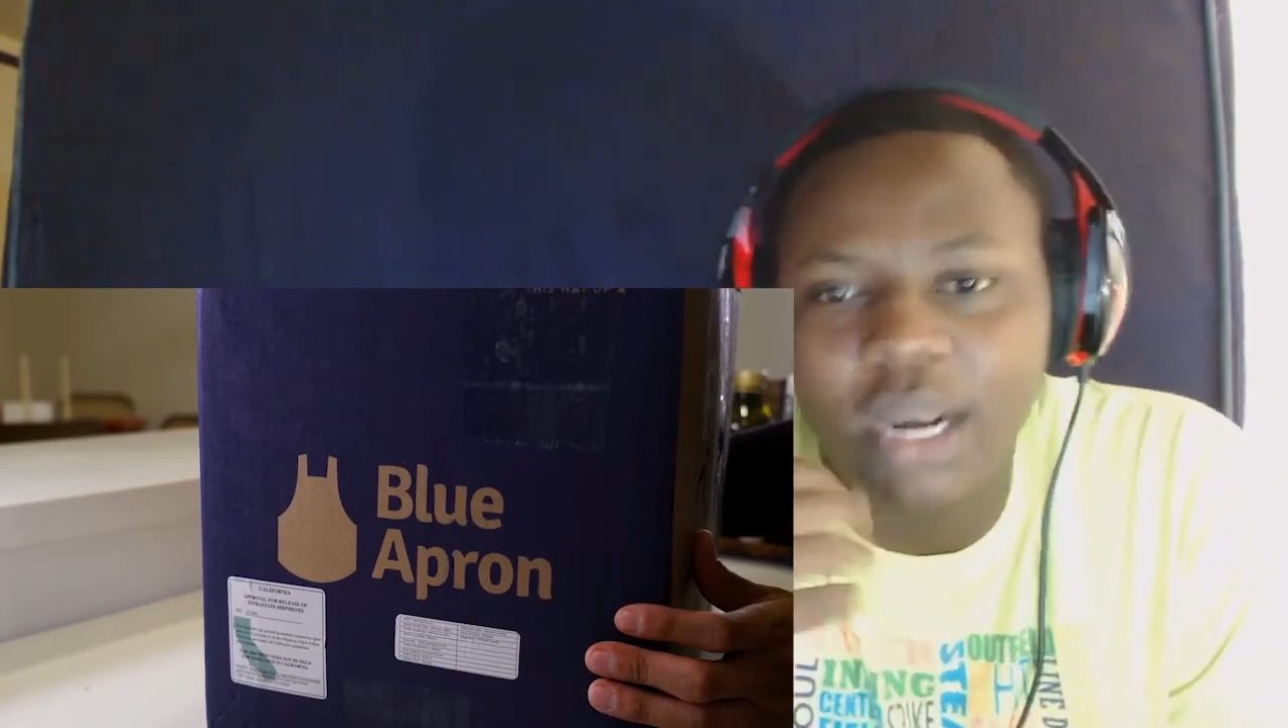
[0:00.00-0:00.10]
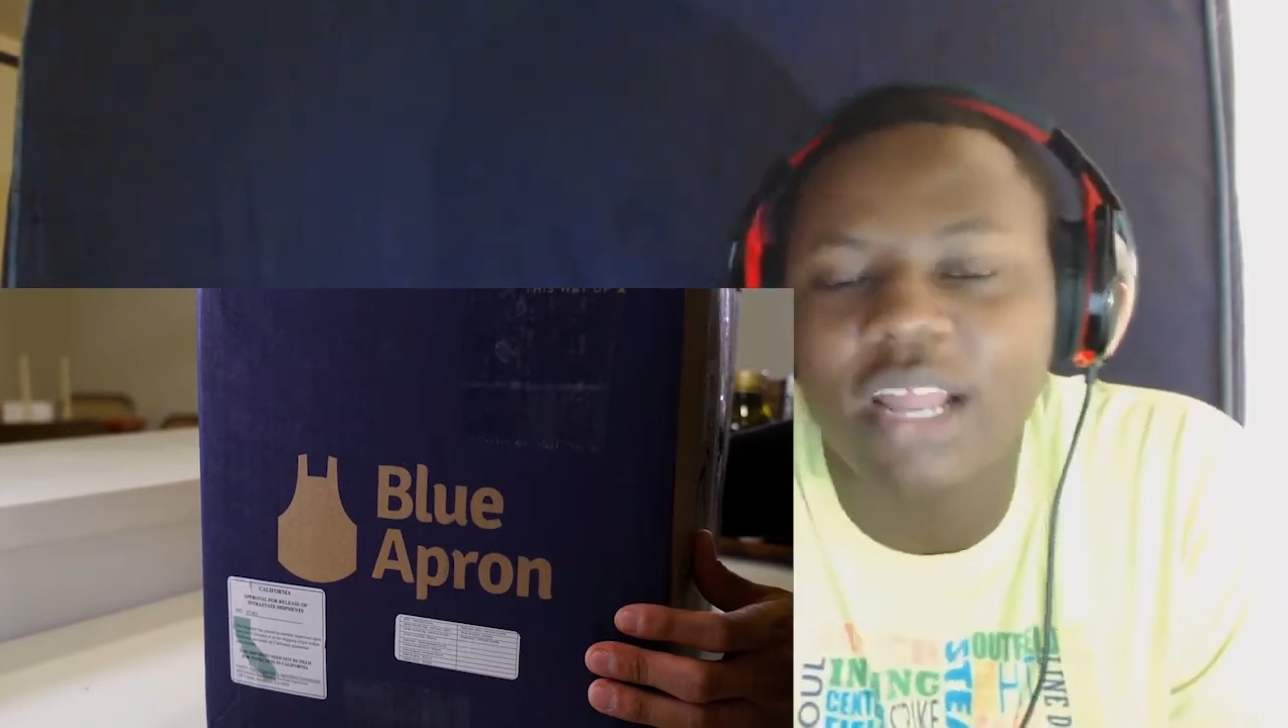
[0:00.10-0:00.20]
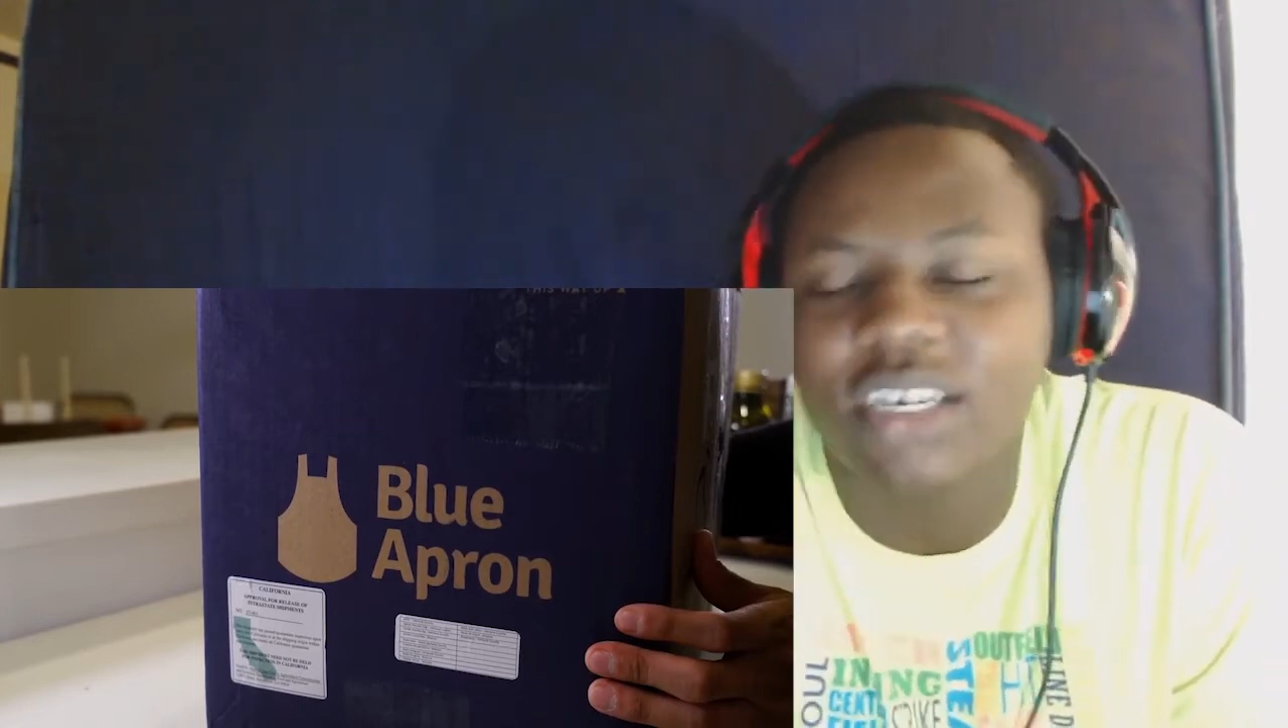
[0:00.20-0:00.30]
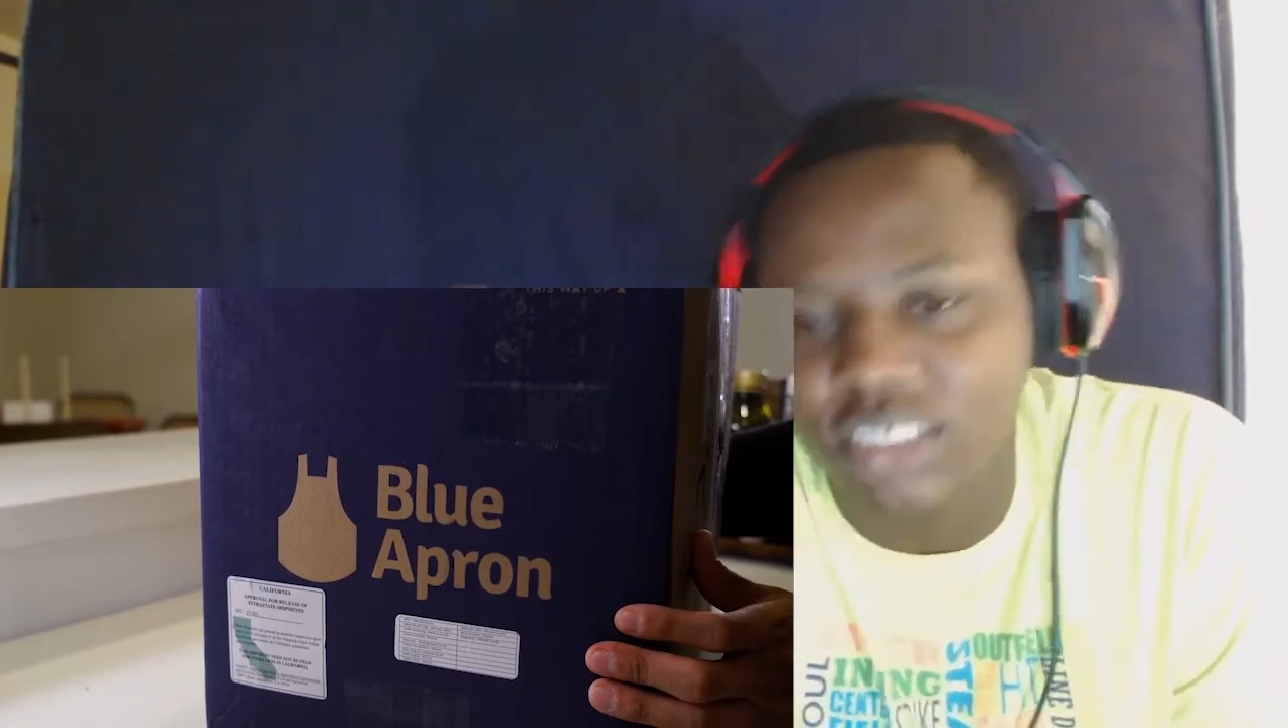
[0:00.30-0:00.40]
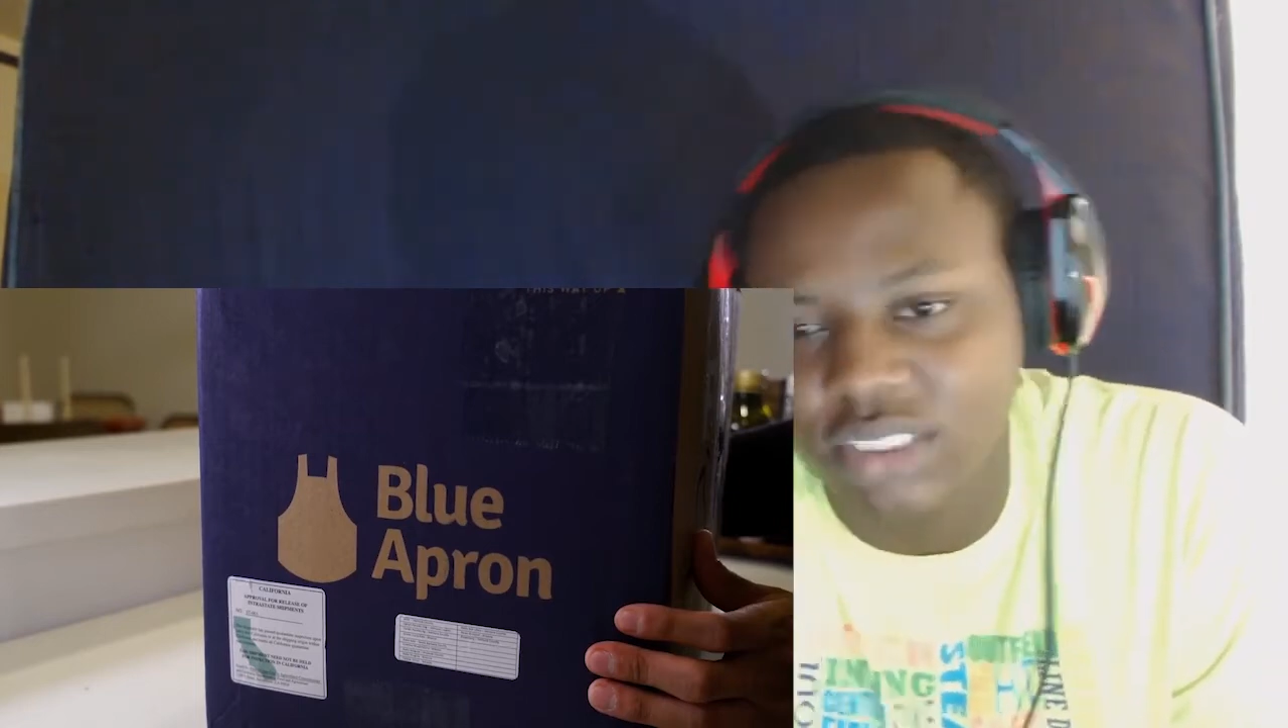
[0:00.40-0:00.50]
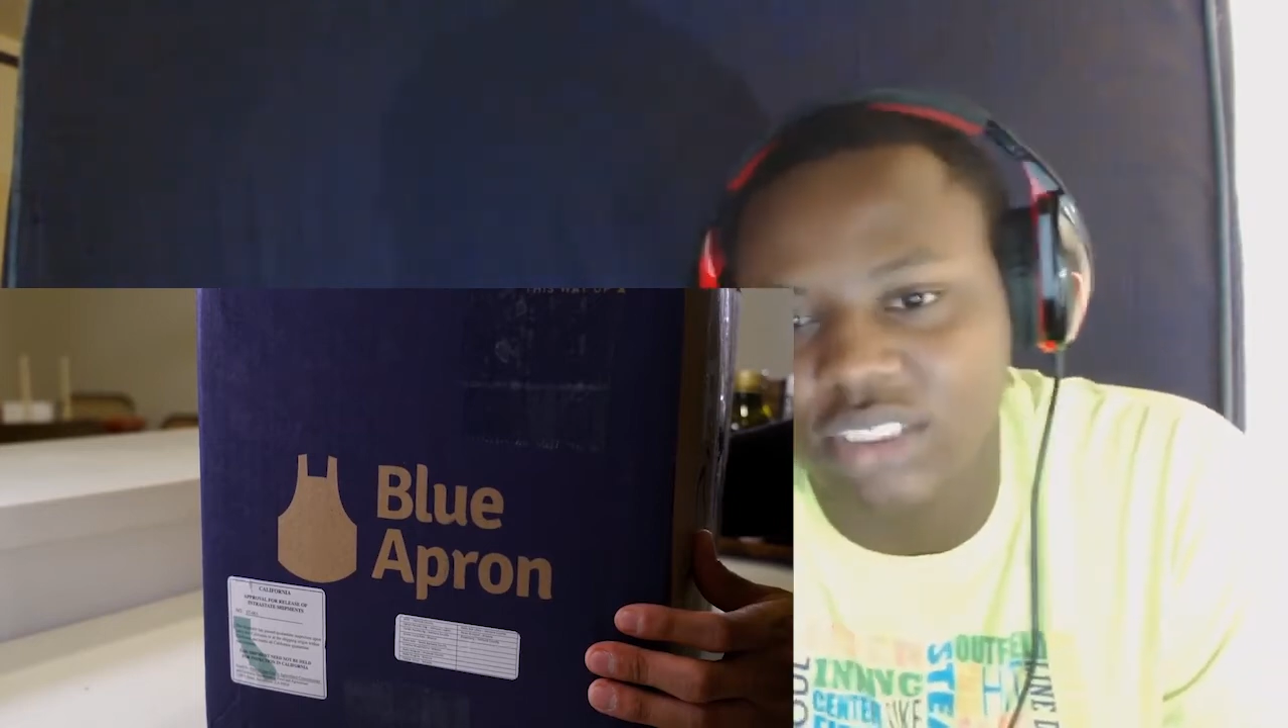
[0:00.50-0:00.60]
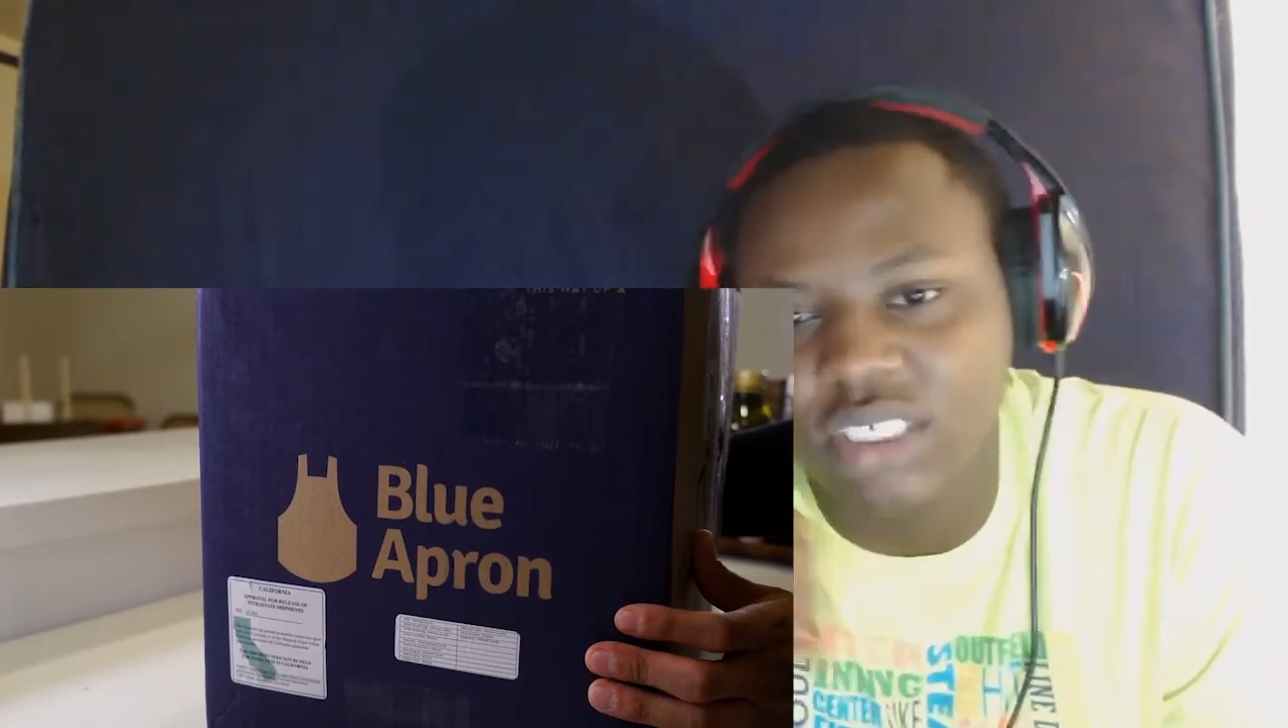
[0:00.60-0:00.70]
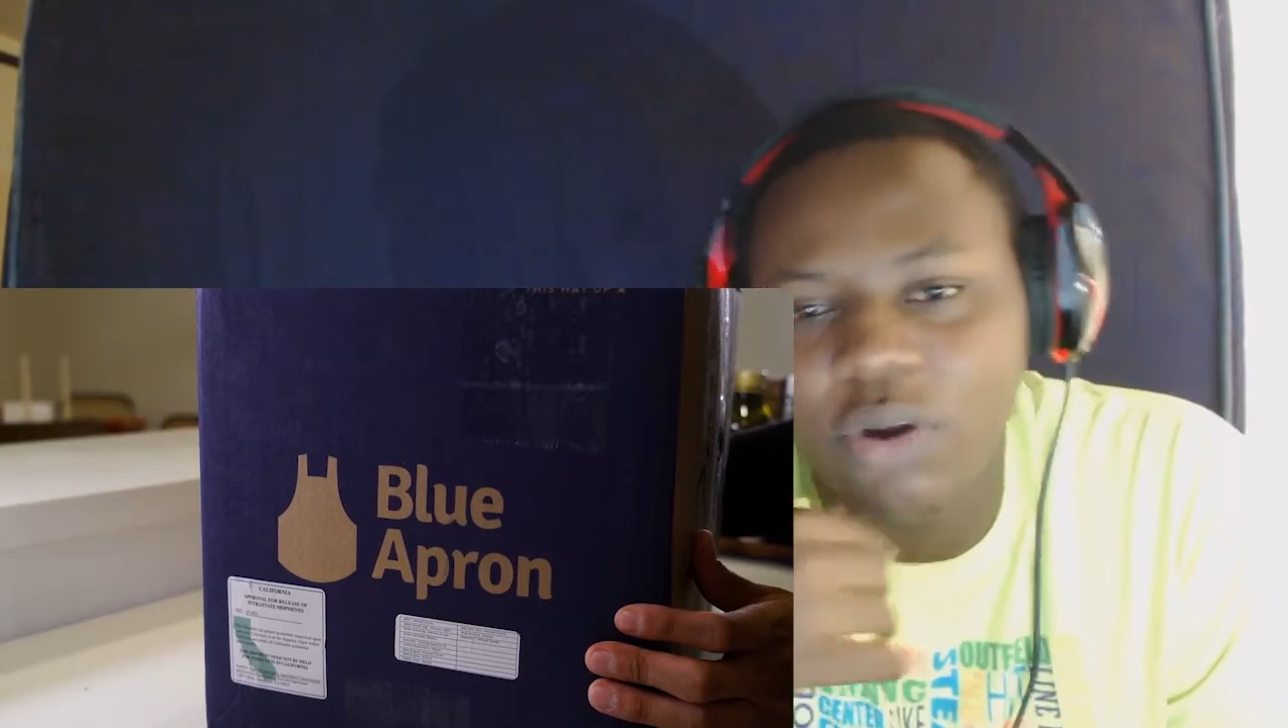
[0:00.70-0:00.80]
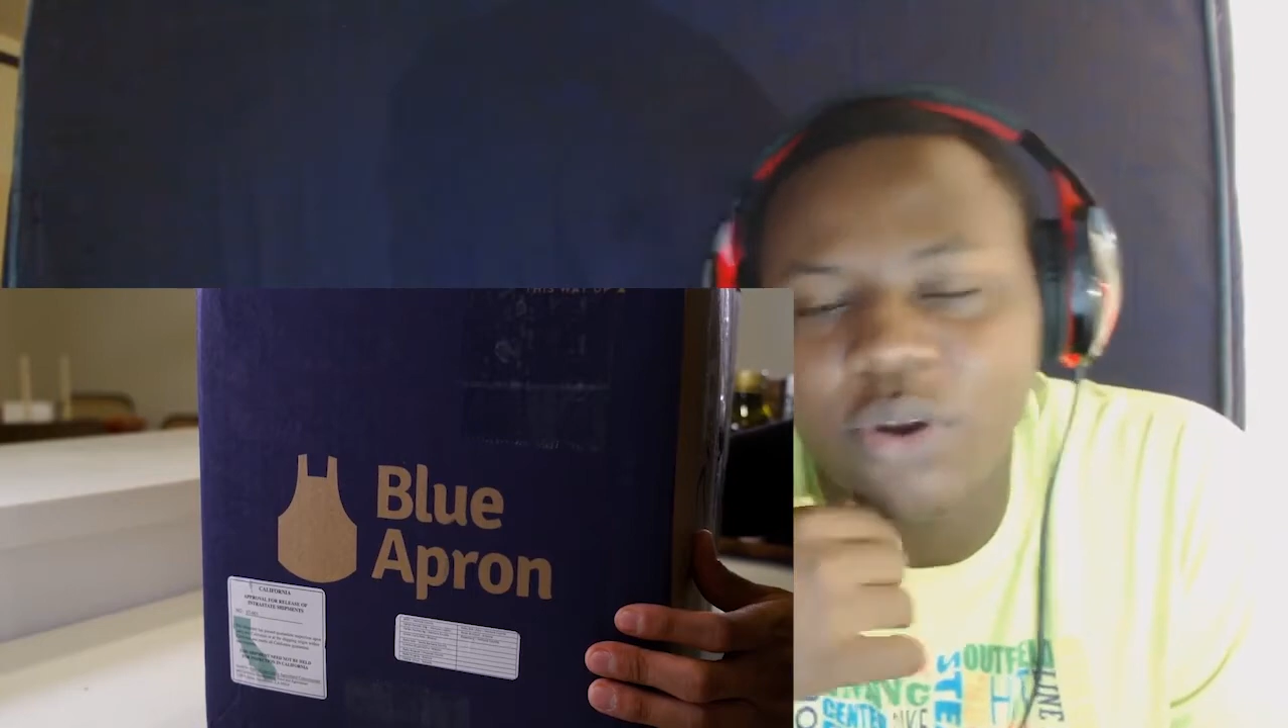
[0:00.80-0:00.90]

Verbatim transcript: an electric engineer?